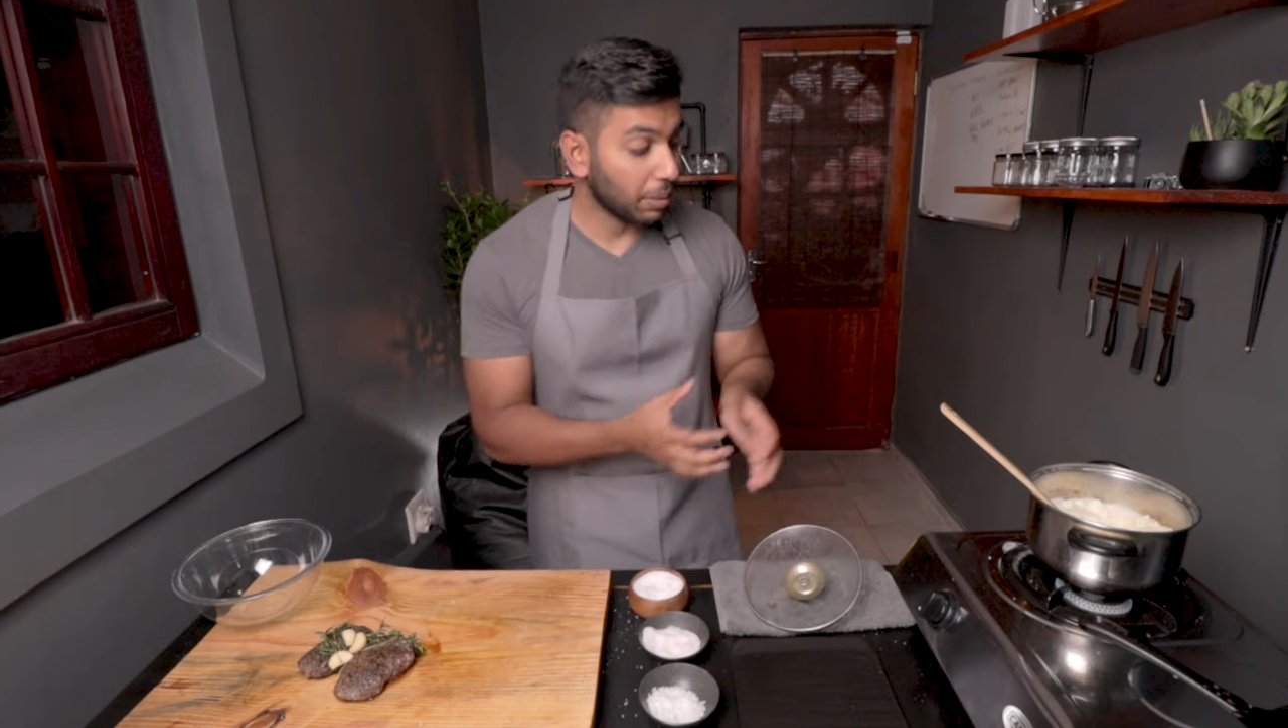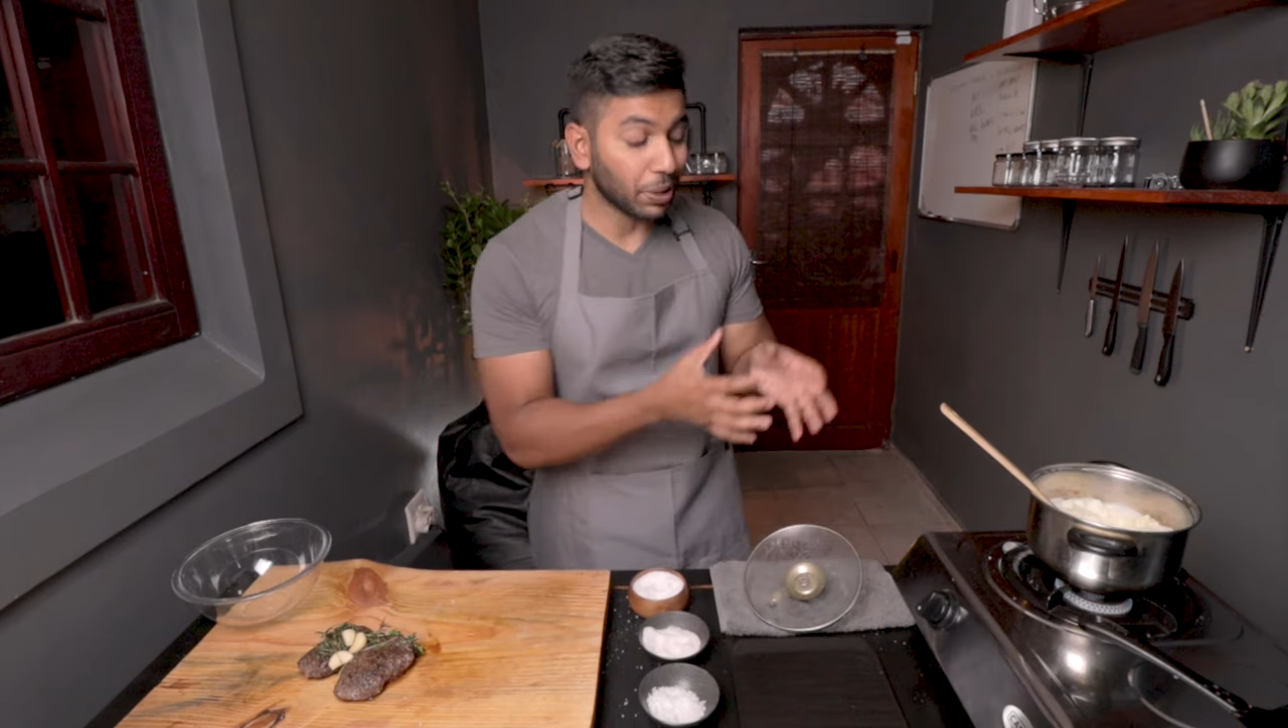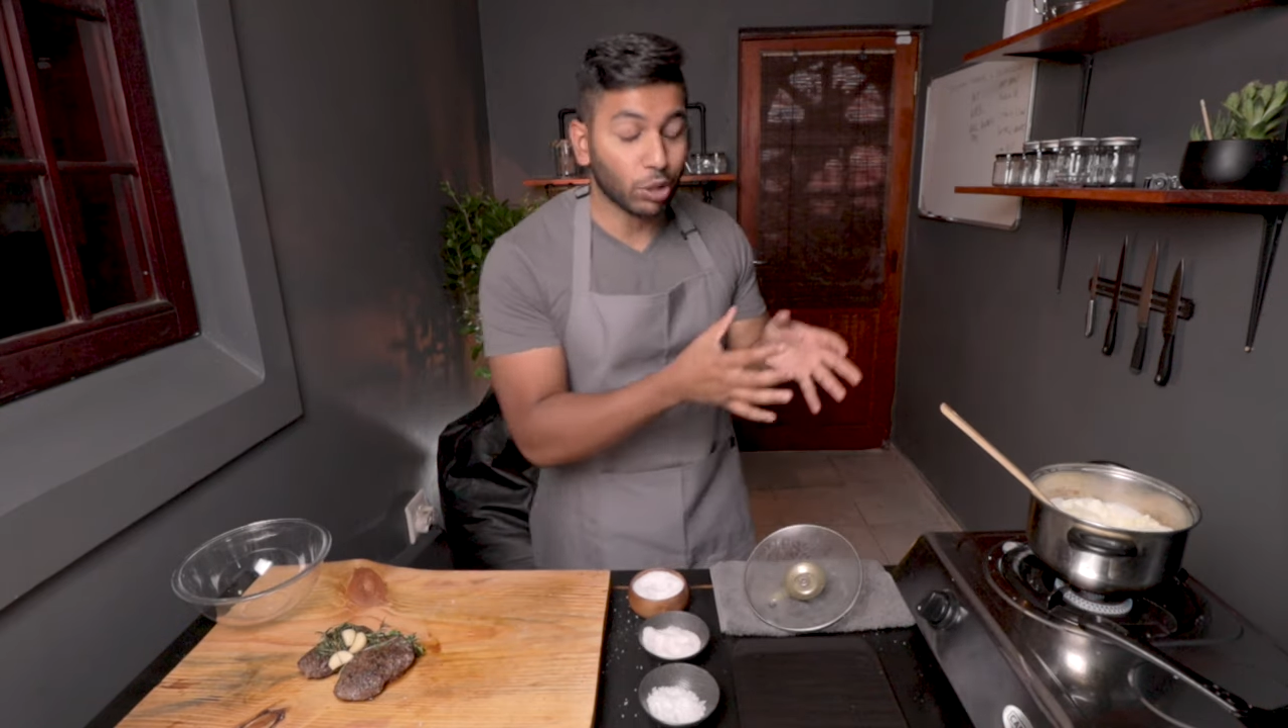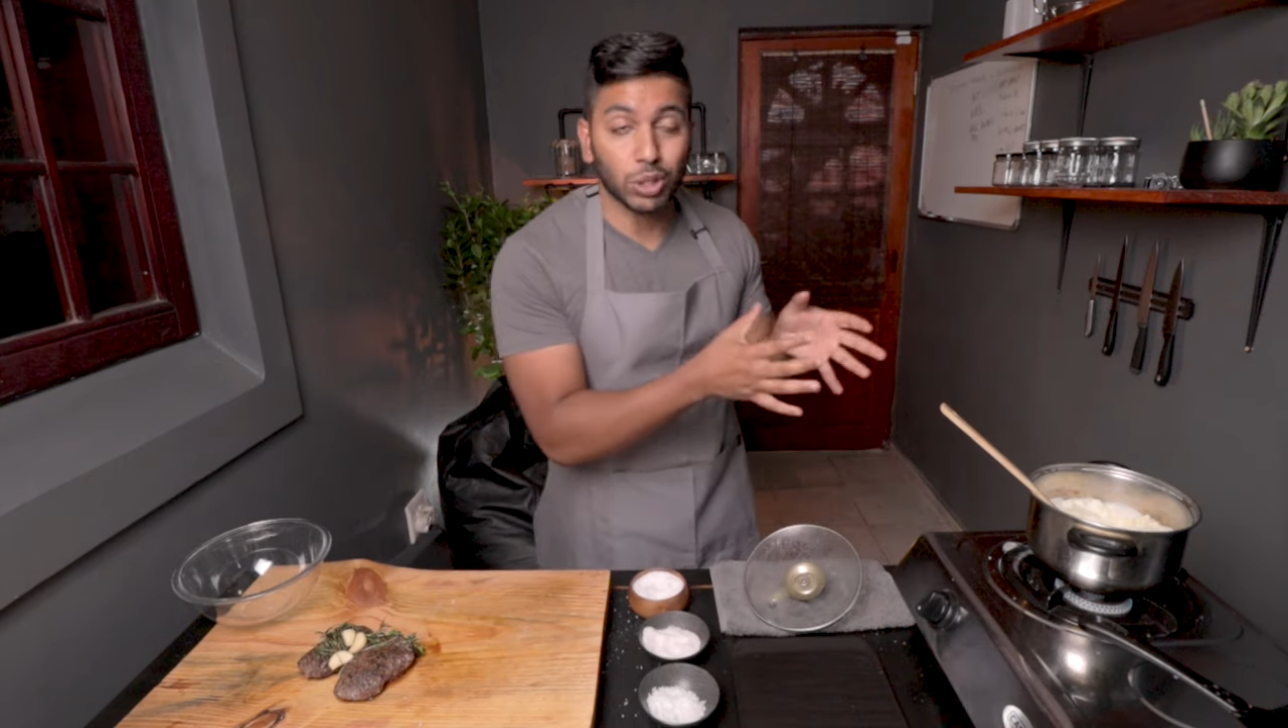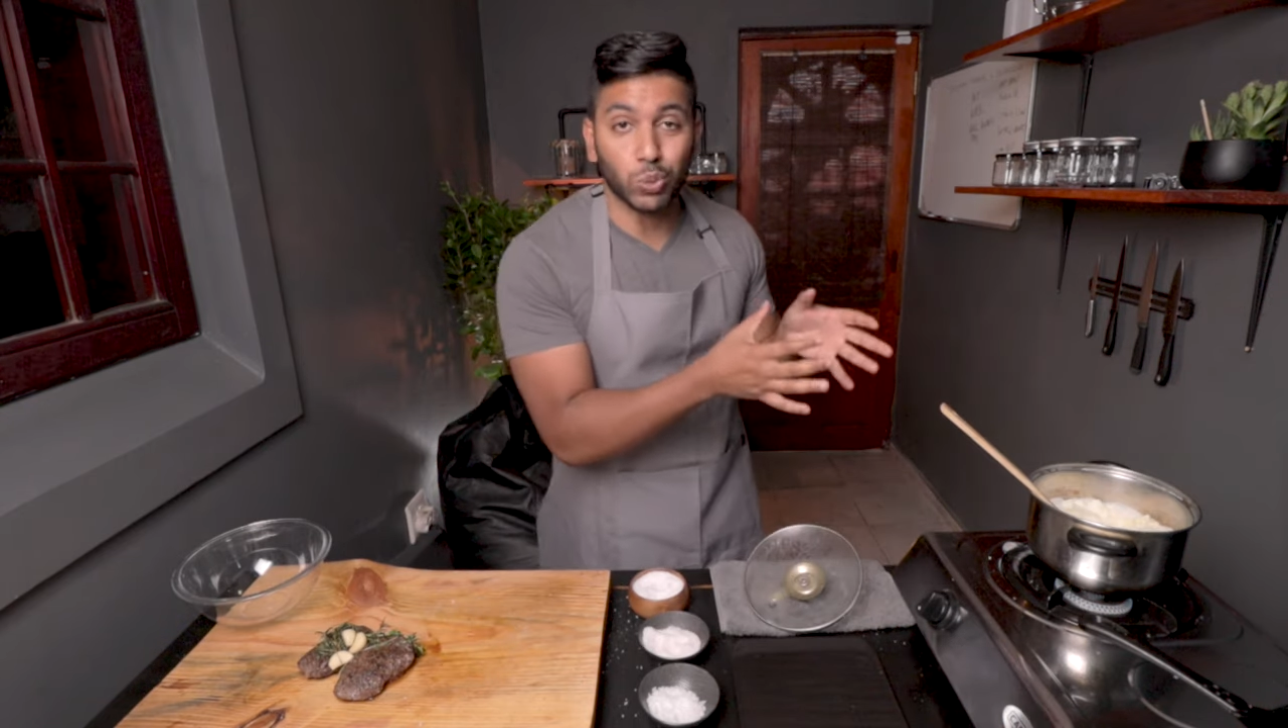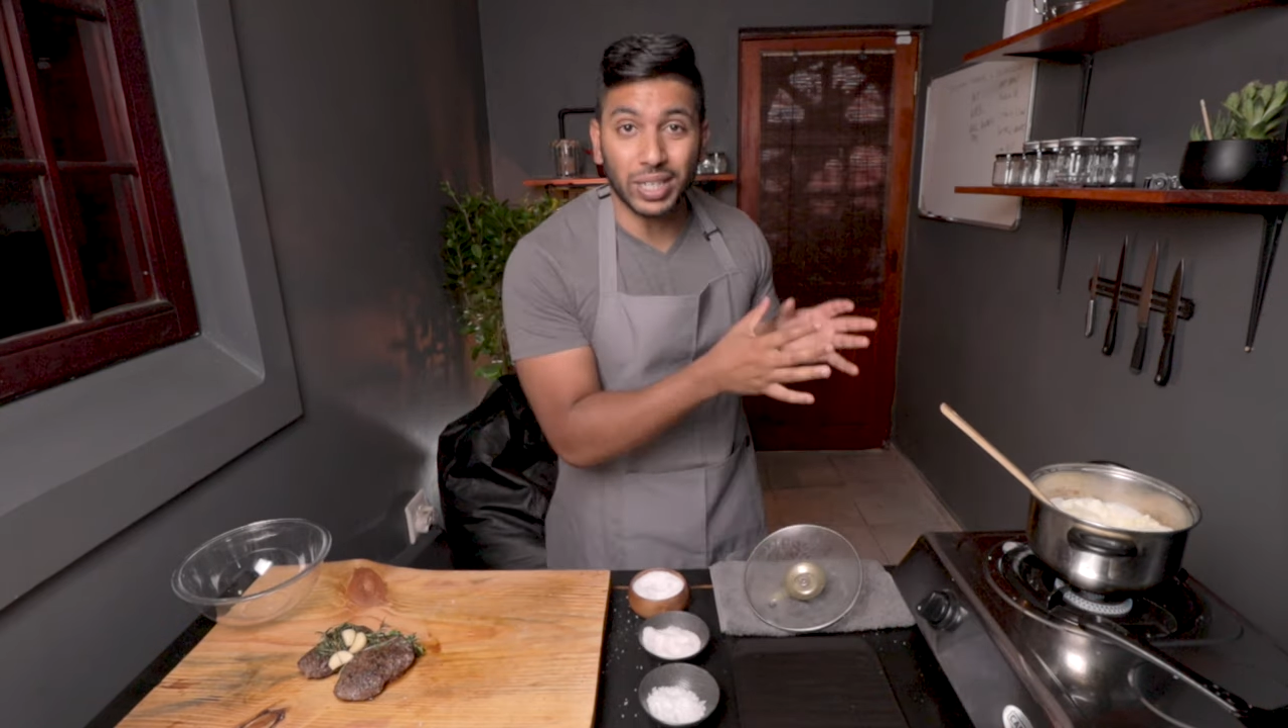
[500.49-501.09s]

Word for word: because